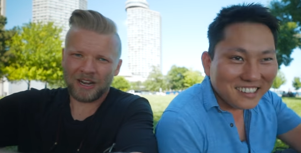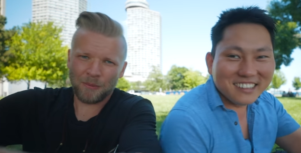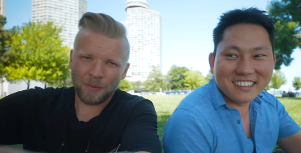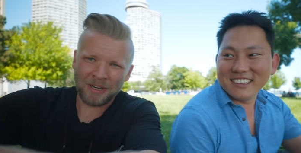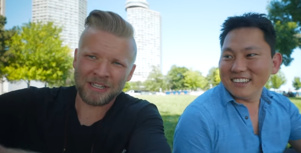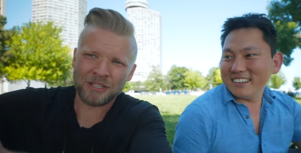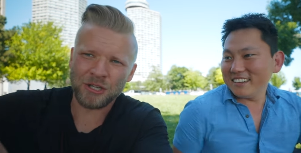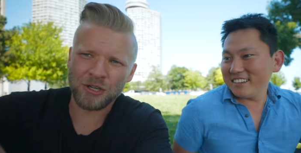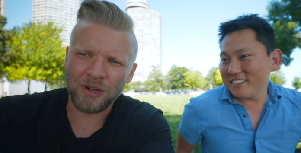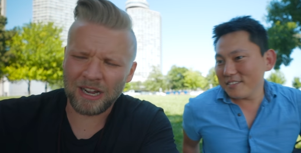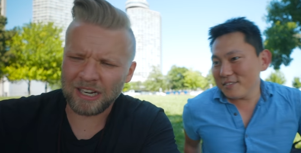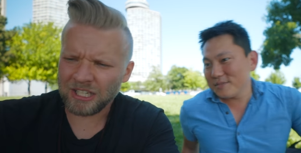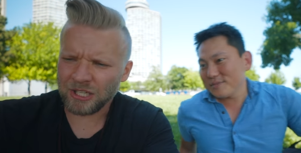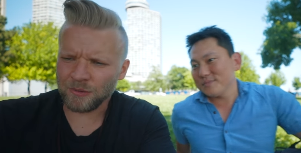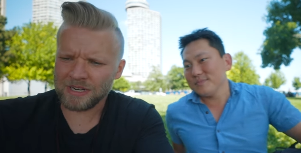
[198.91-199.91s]
Speaker 1: okay, we're gonna do
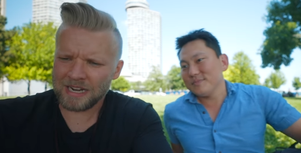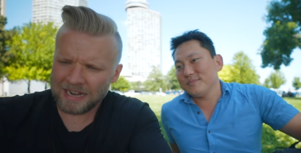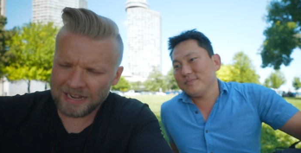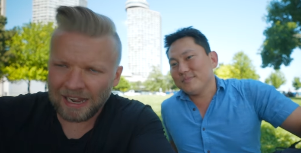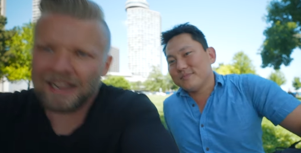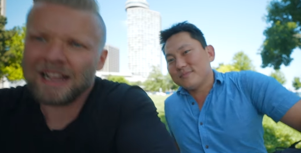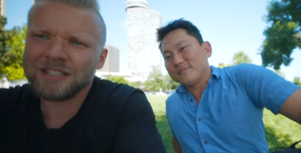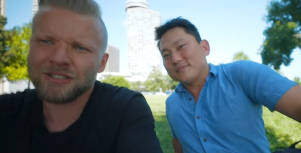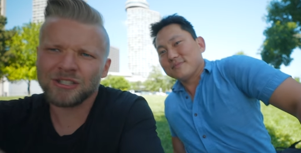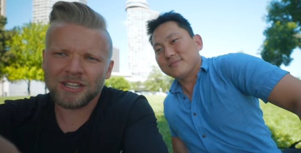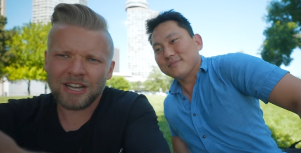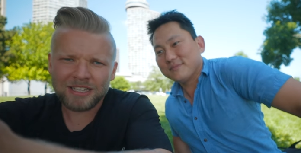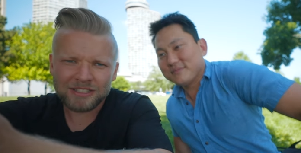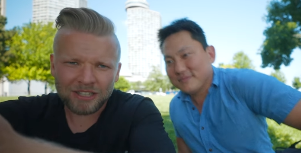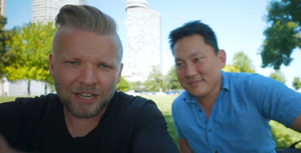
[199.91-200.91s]
a Q&A. I asked you
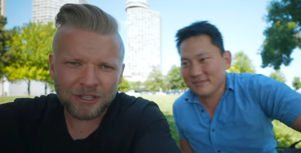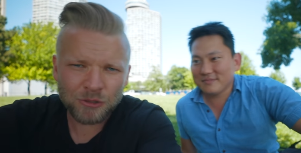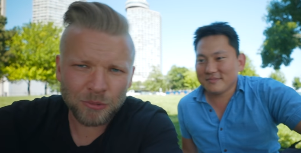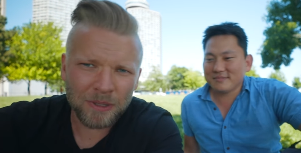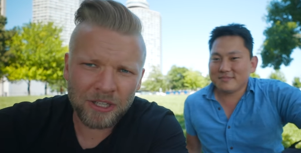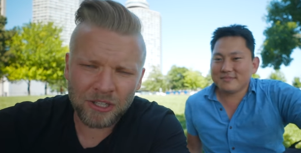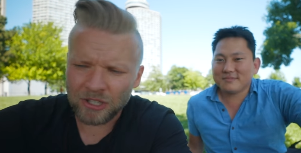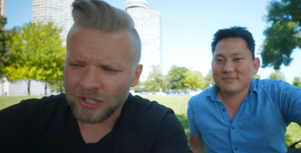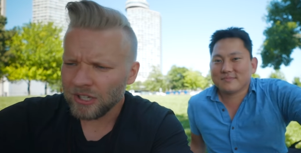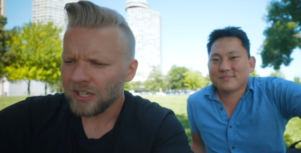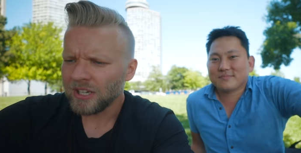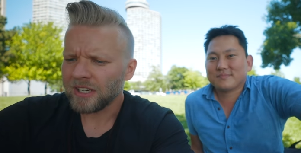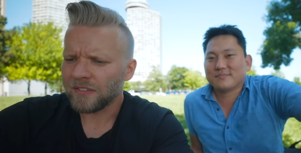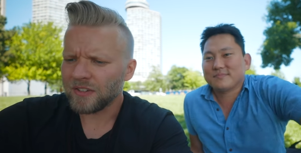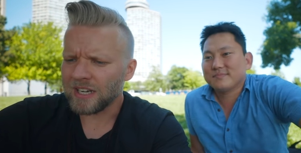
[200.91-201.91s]
guys on Twitter
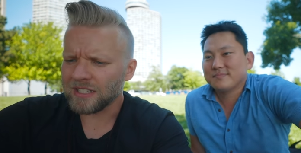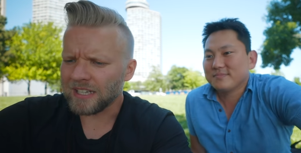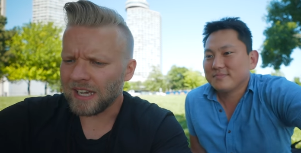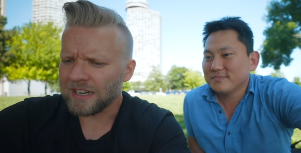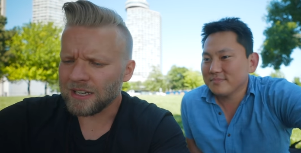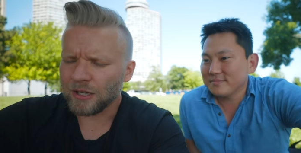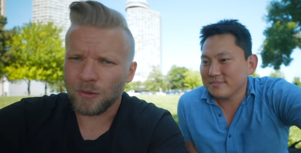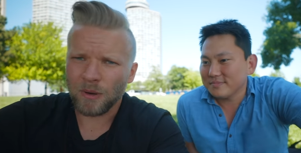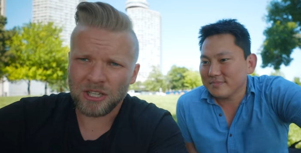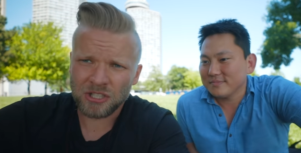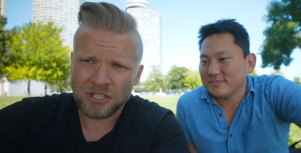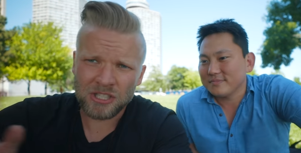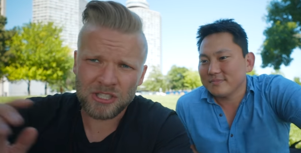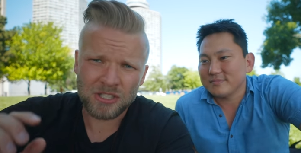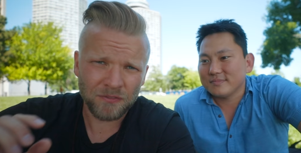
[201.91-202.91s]
if you guys had any
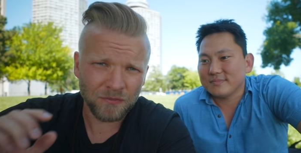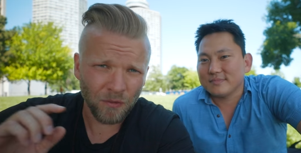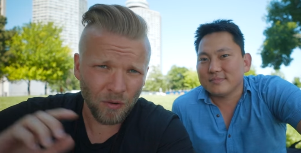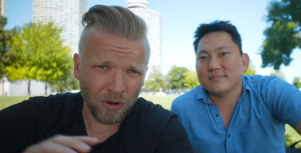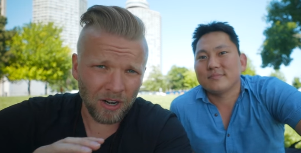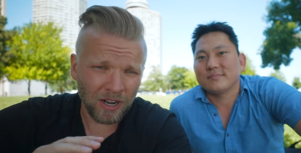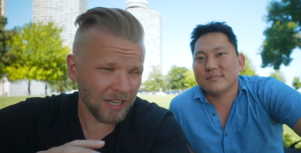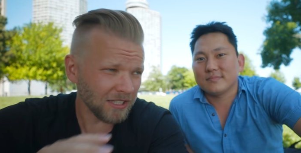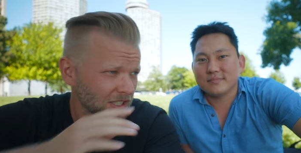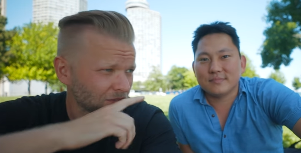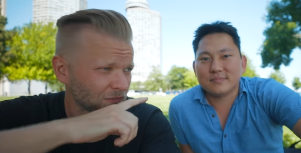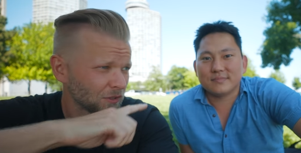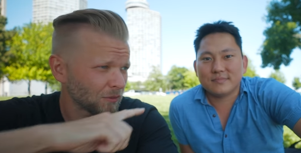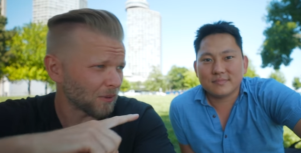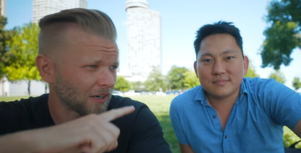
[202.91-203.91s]
questions for us,
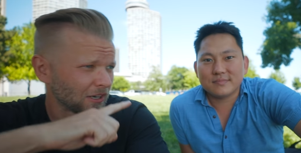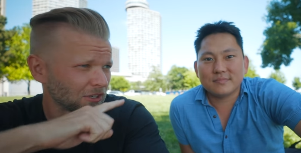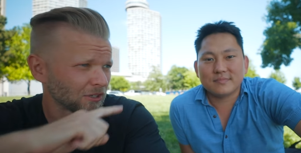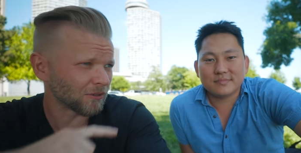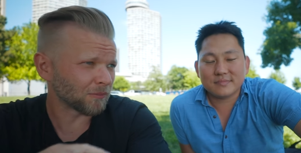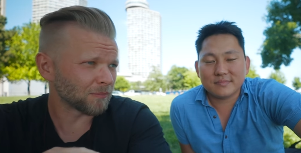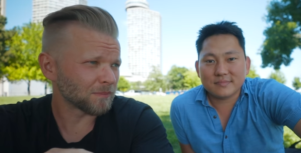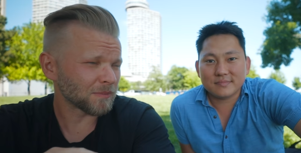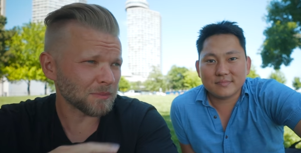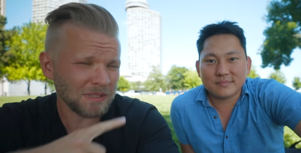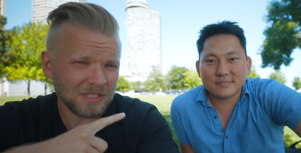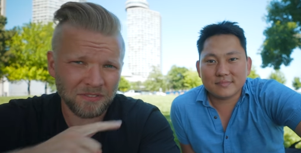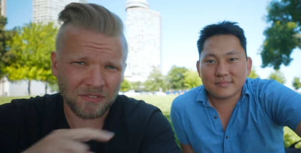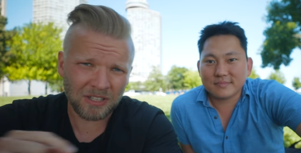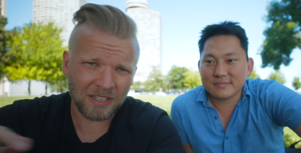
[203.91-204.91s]
if you wanted to
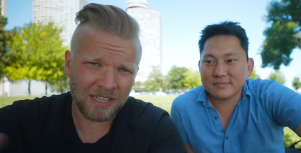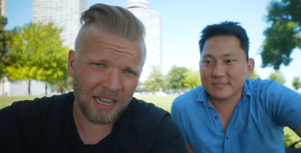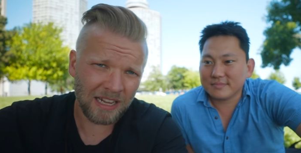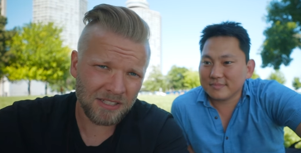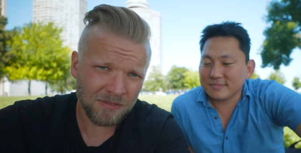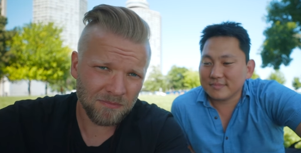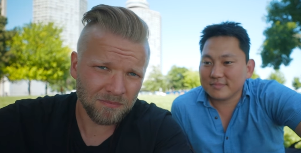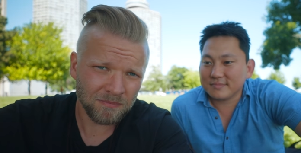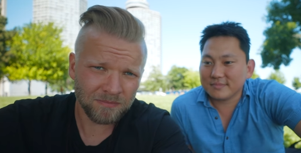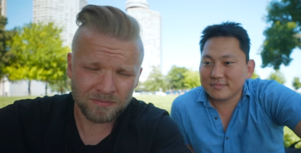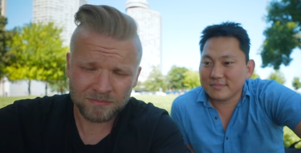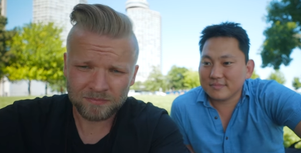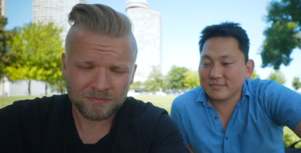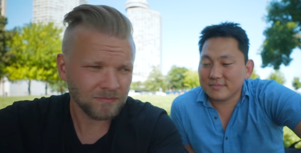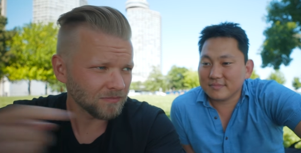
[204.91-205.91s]
specifically ask
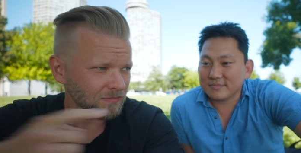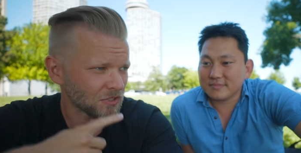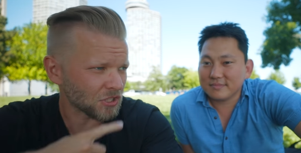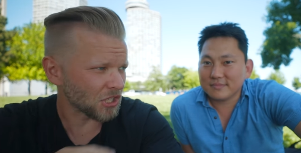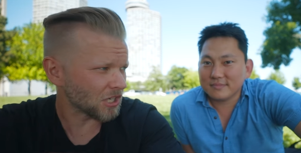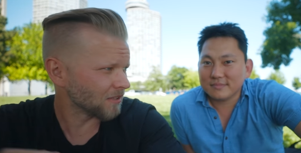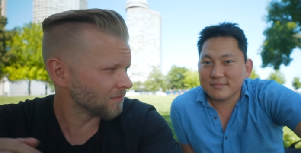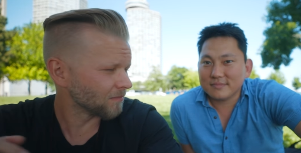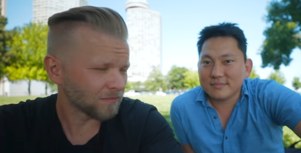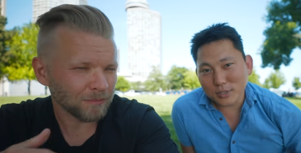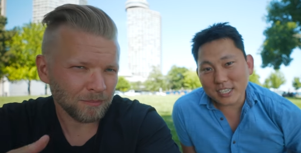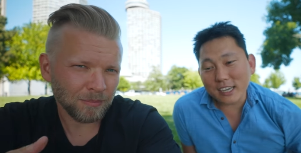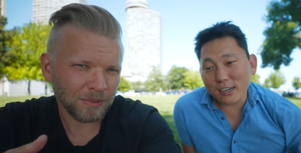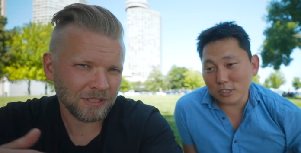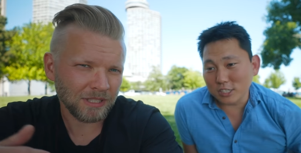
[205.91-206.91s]
Gene.
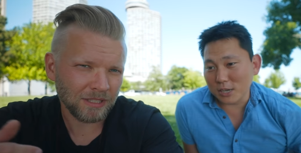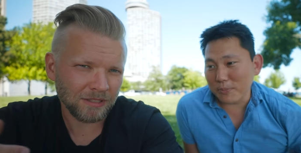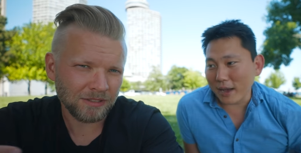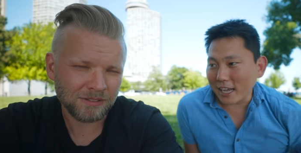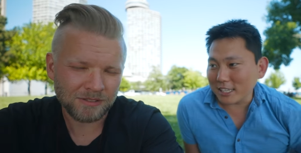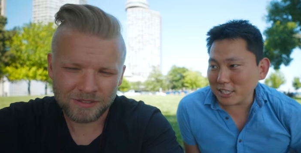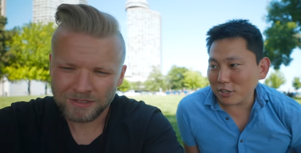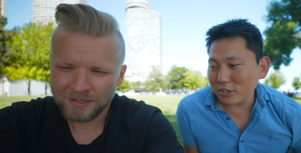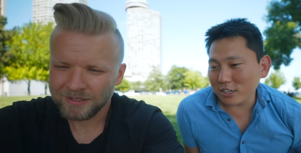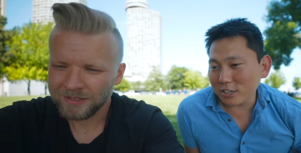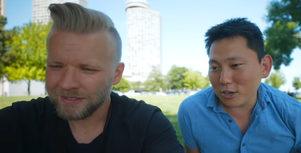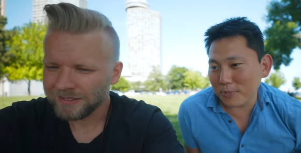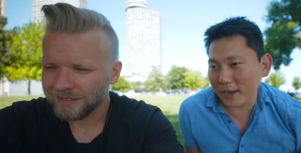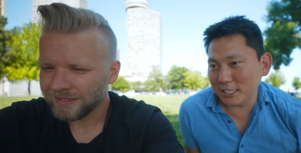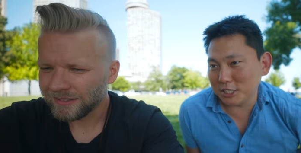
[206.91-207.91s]
Potato, Potato. chip, but I generally
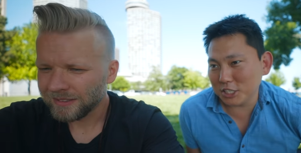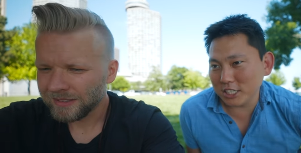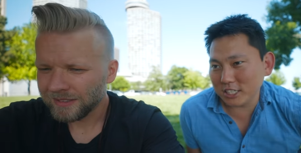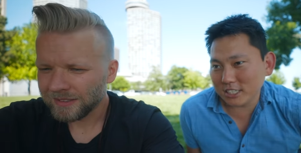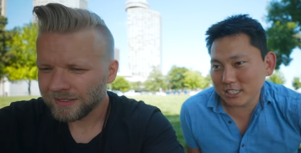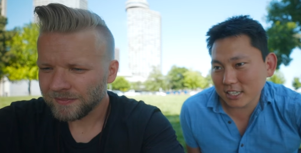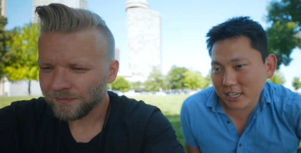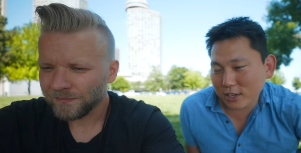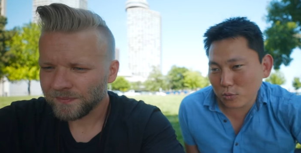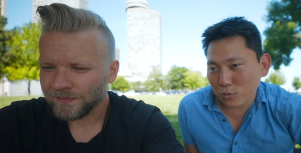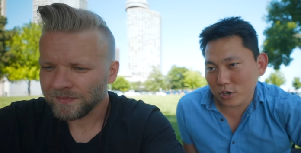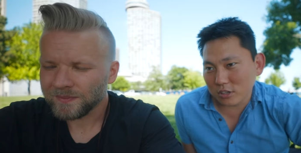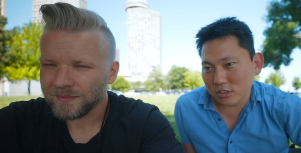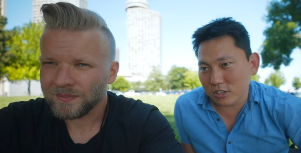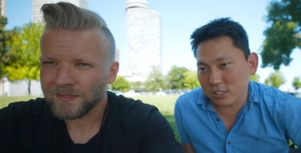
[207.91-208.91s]
go by Gene because I get
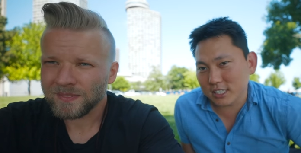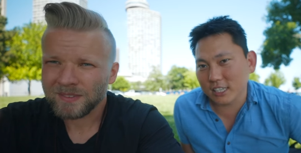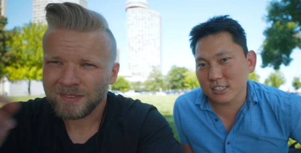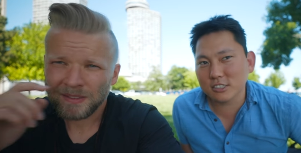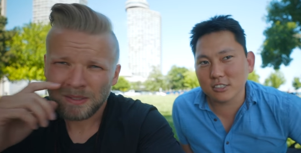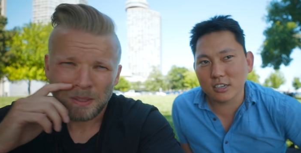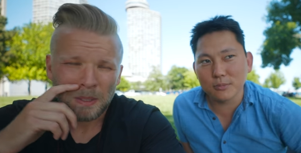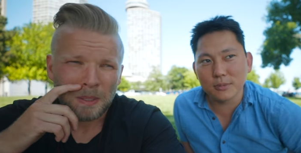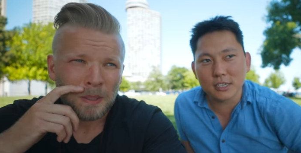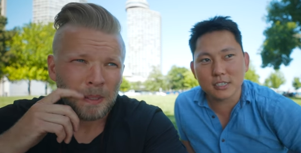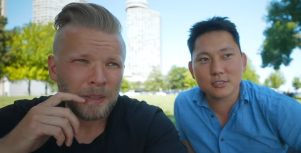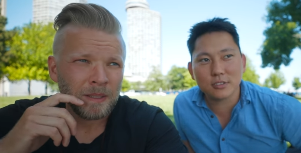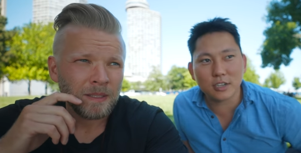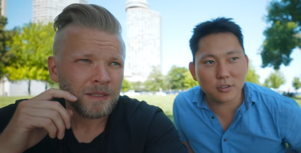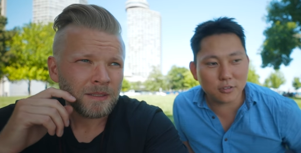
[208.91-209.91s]
weird looks at
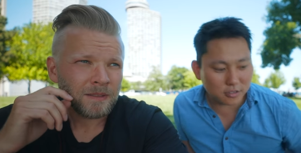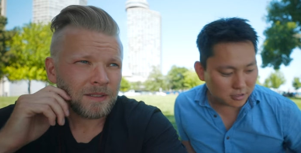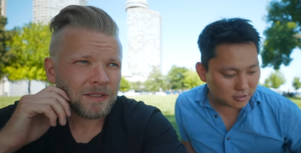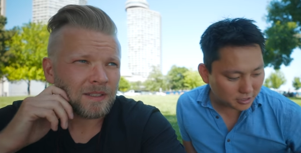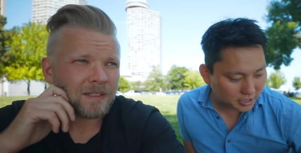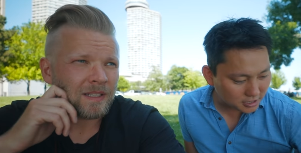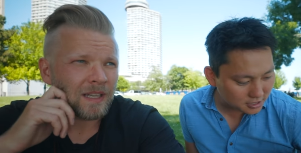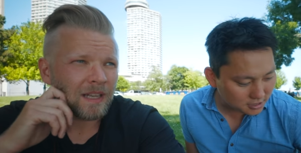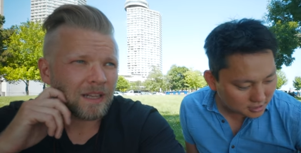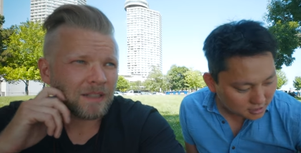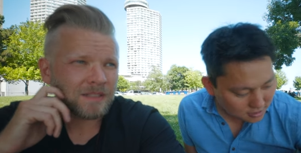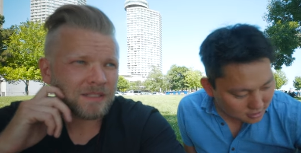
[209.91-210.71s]
Starbucks when I order drinks. Yeah.